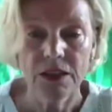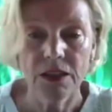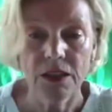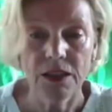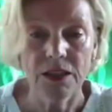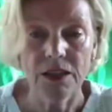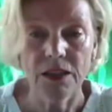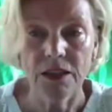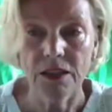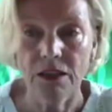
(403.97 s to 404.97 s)
And
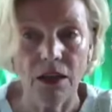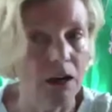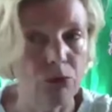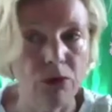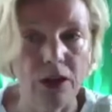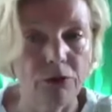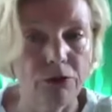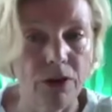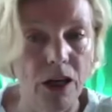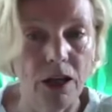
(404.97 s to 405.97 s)
I really
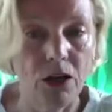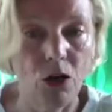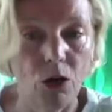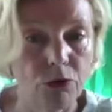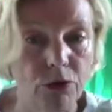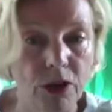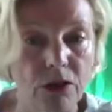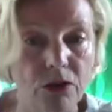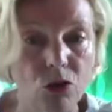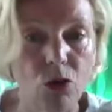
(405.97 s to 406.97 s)
fell in love
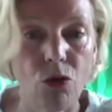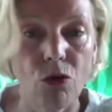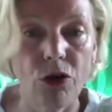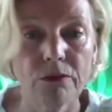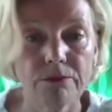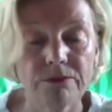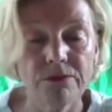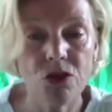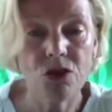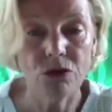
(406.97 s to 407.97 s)
with CORE.
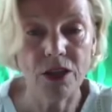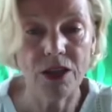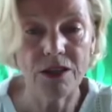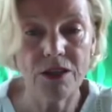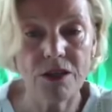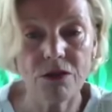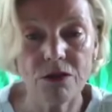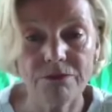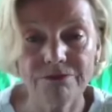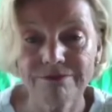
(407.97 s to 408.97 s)
So that's
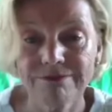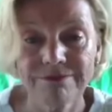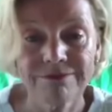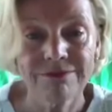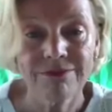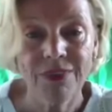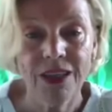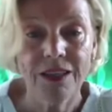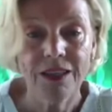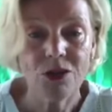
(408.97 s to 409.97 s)

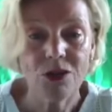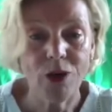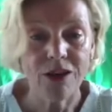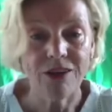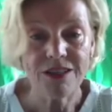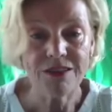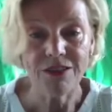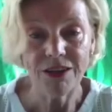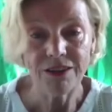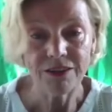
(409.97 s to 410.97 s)
where I
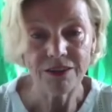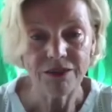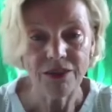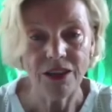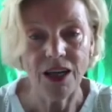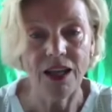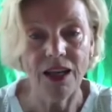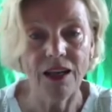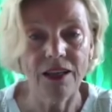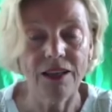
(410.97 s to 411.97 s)
started. And
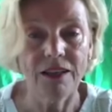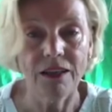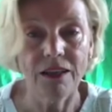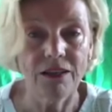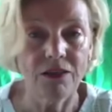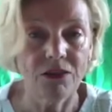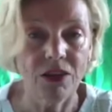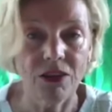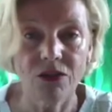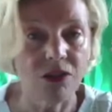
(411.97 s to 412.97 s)
it
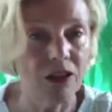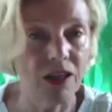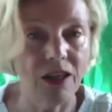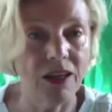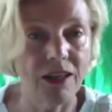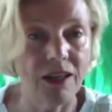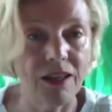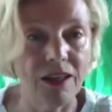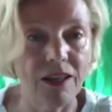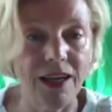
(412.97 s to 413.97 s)
till today,
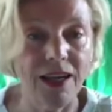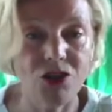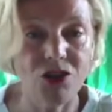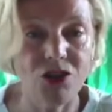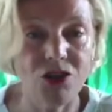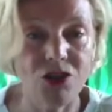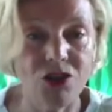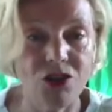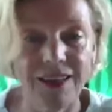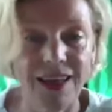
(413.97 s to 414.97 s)
that journey
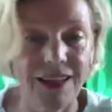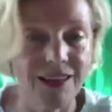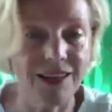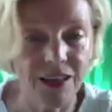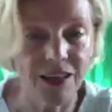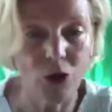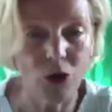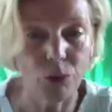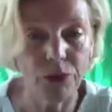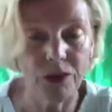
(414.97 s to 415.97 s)
didn't end. And I
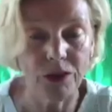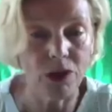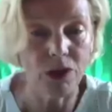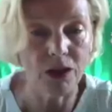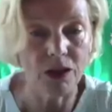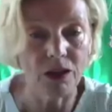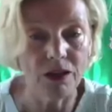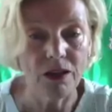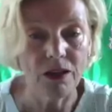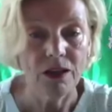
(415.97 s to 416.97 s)
hope it will
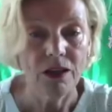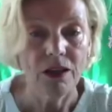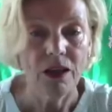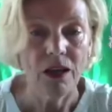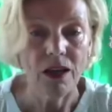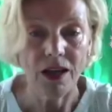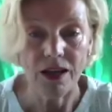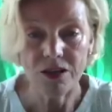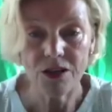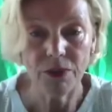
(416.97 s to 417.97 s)

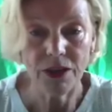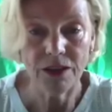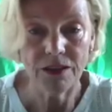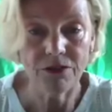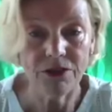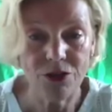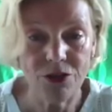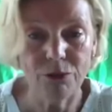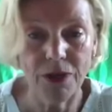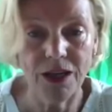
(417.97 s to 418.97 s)
last the rest of
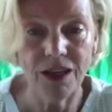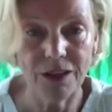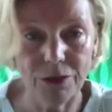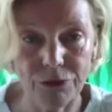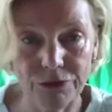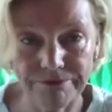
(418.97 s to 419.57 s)
my life.